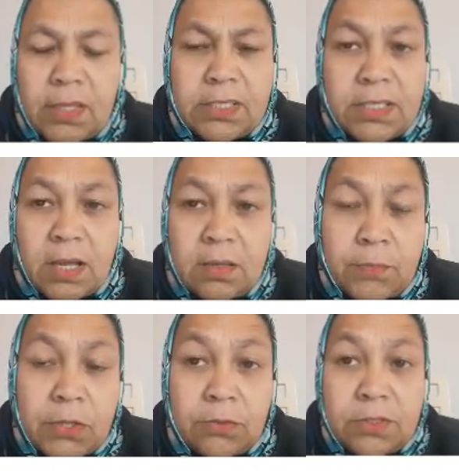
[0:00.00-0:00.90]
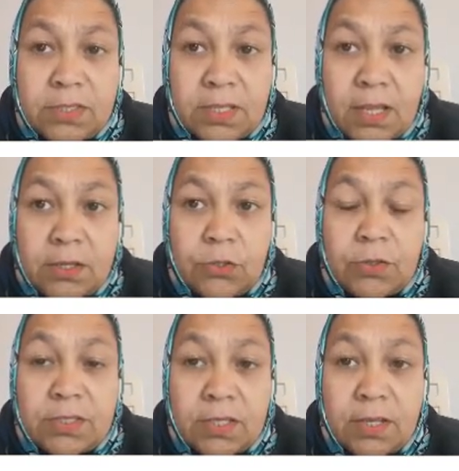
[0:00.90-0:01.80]
So I'm going to discourage you
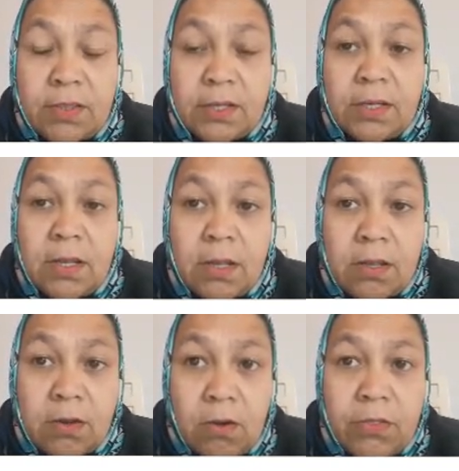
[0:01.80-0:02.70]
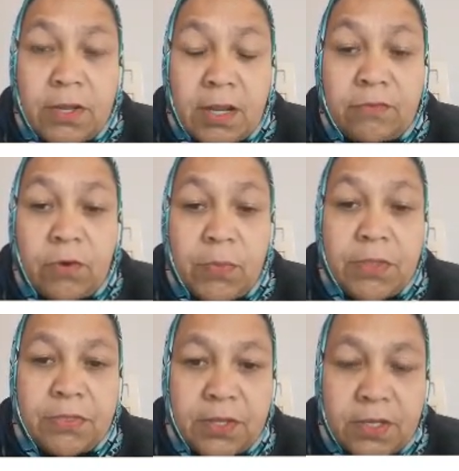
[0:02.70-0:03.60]
and say that rather write from the
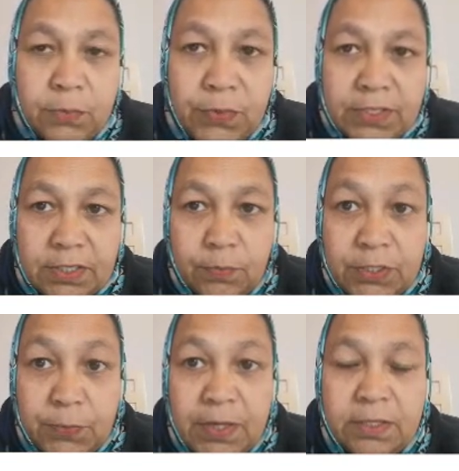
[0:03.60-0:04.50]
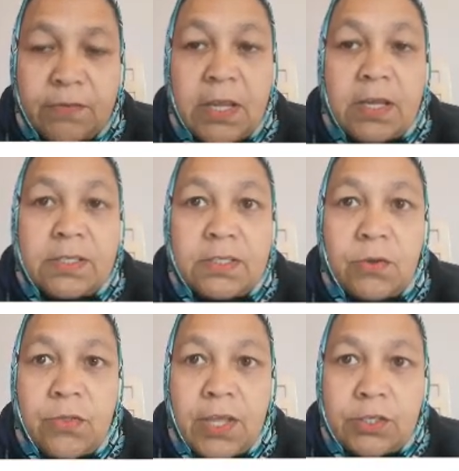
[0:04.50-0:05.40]
third person perspective
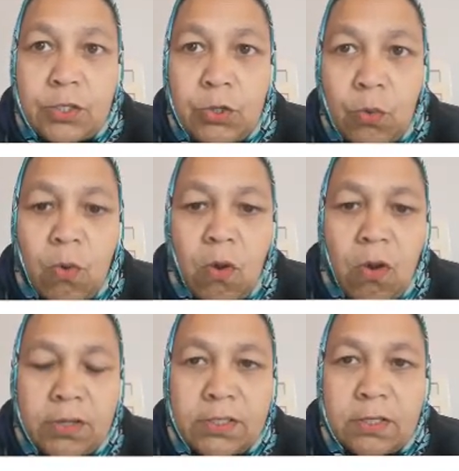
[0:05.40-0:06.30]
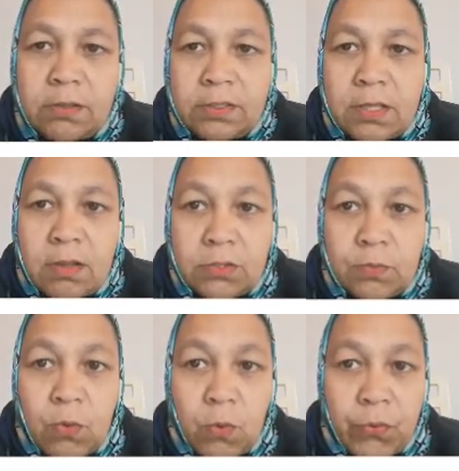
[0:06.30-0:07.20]
so that your article sounds
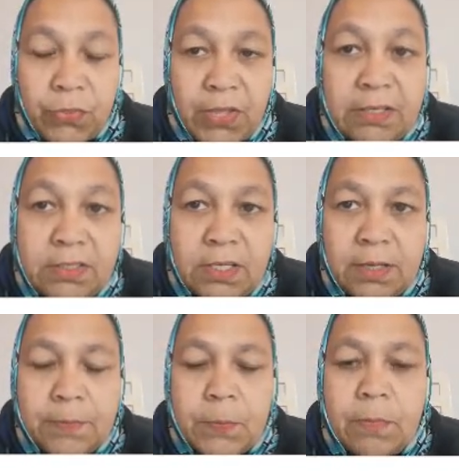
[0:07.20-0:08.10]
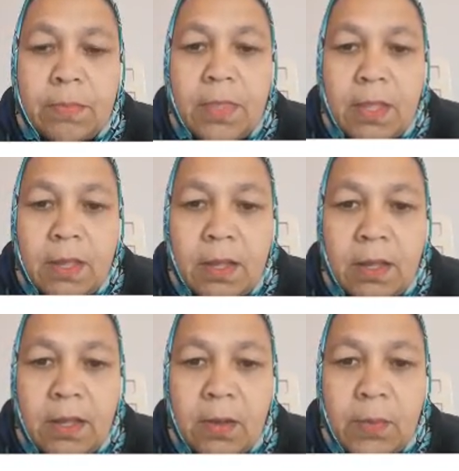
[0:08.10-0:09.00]
more authentic
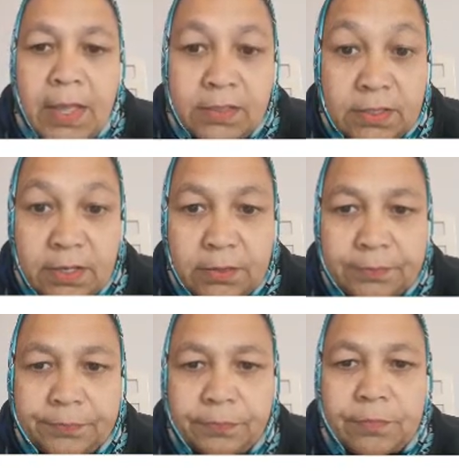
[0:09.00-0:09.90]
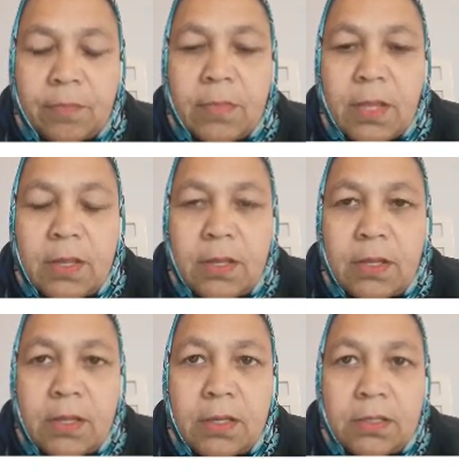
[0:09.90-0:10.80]
and real.
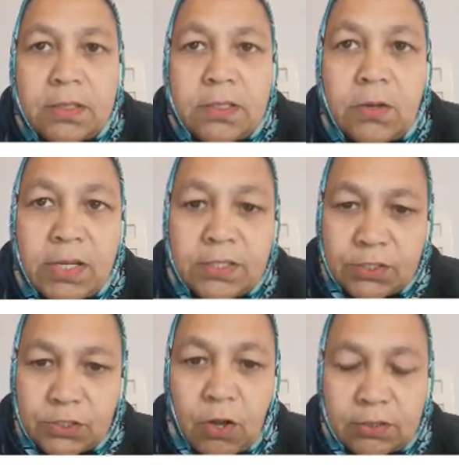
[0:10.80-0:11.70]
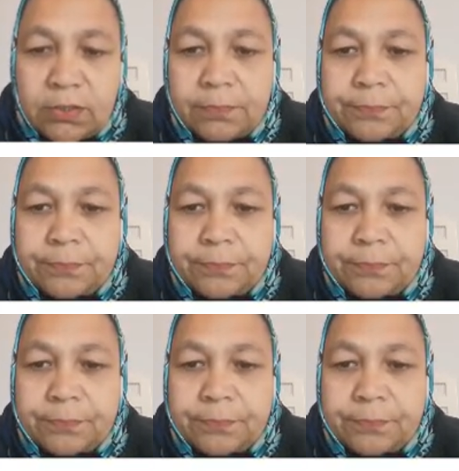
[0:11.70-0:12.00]
So let's start.